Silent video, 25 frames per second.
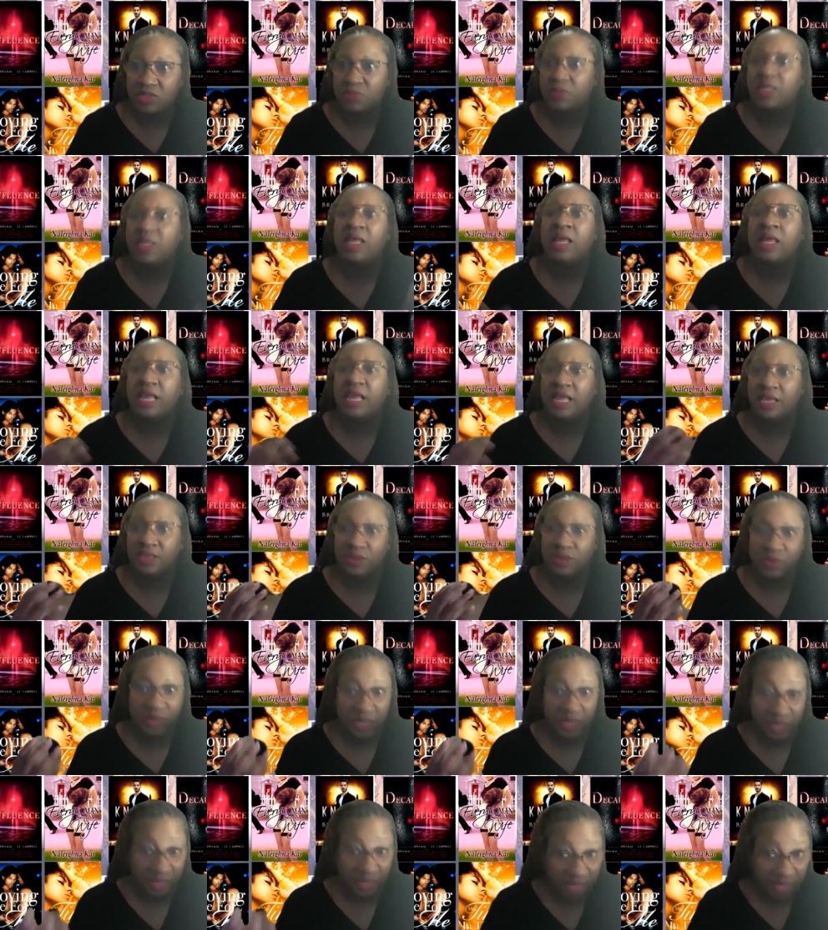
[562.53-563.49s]
Are, you
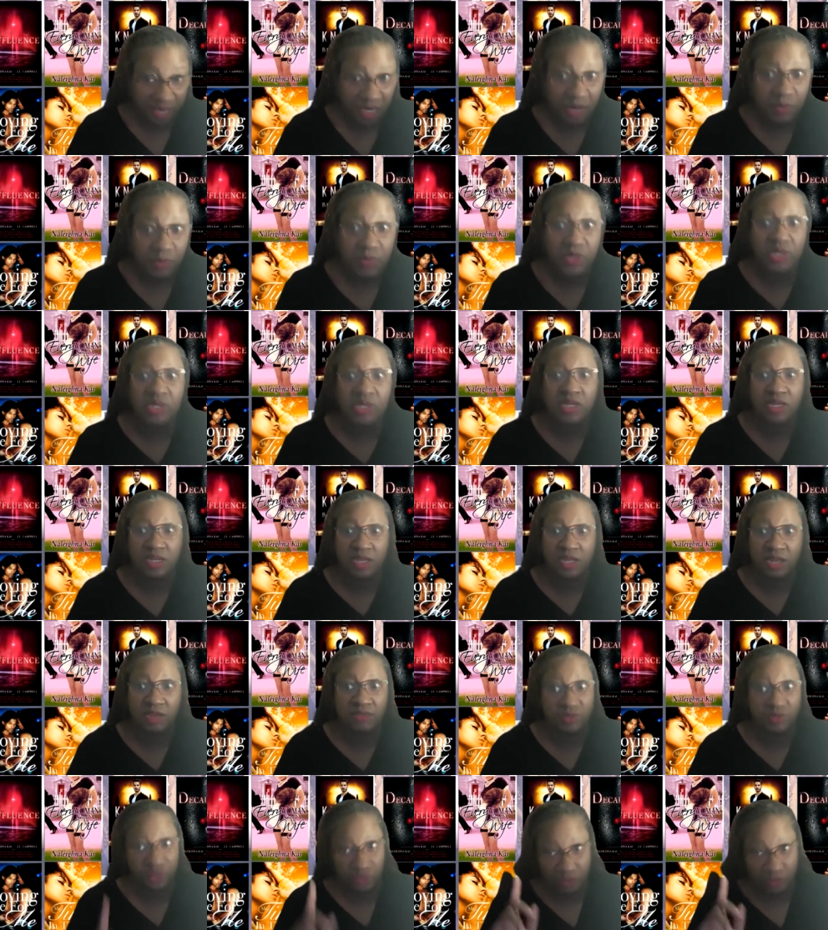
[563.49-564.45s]
can get them with a good
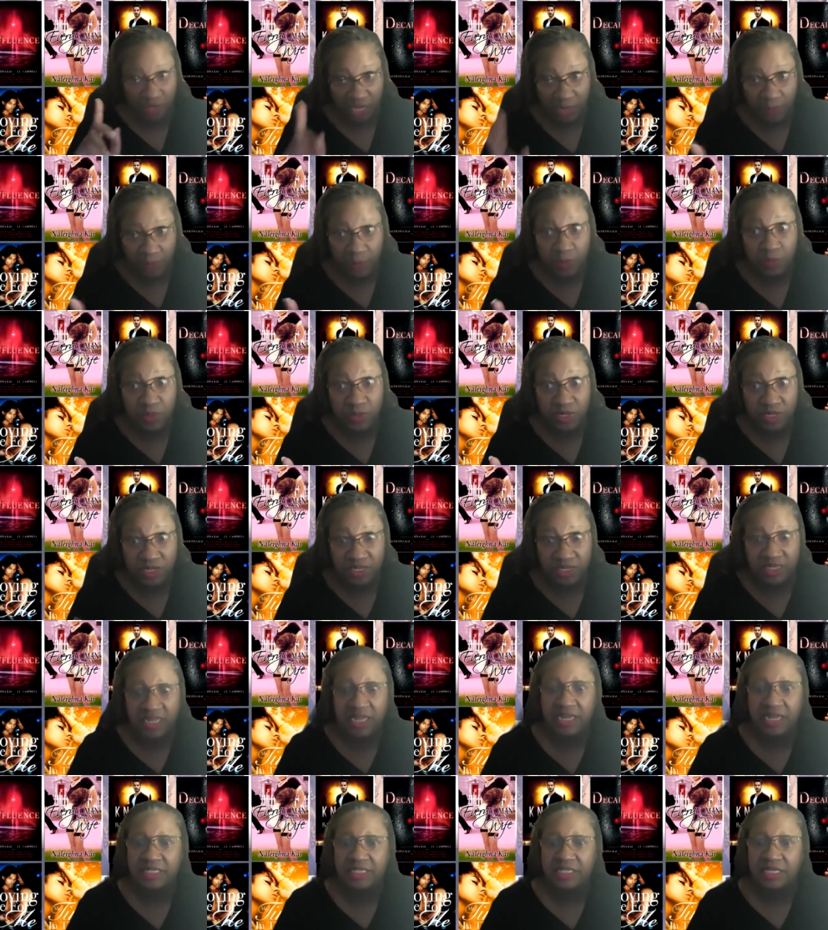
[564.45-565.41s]
cover, you keep them with good
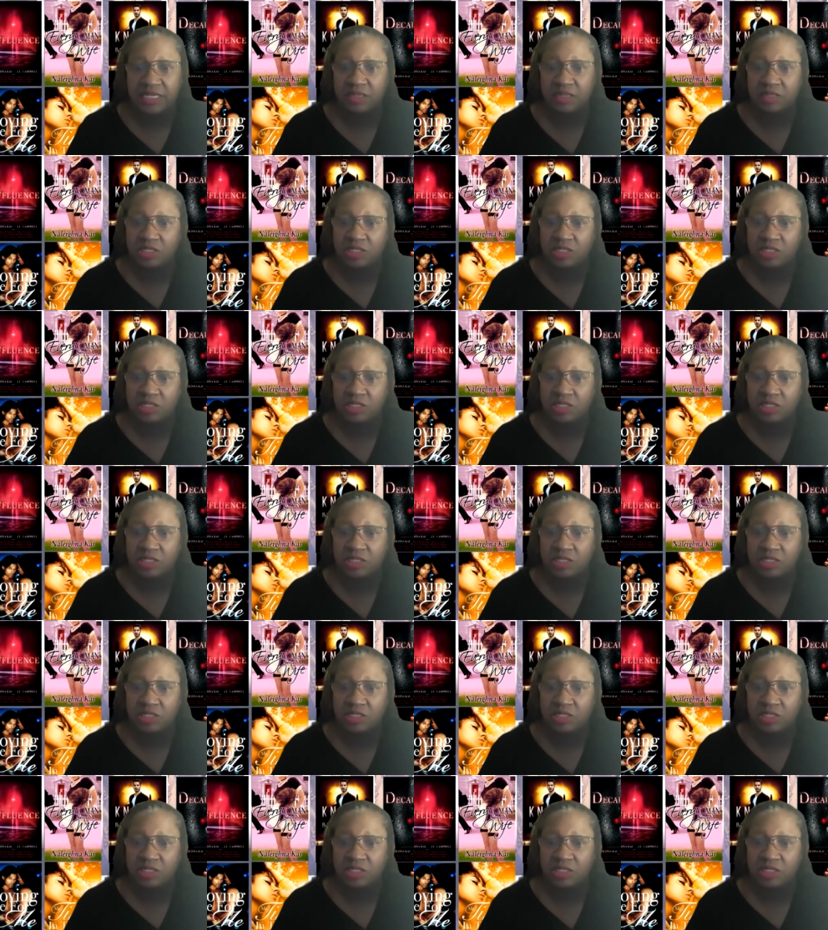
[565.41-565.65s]
content.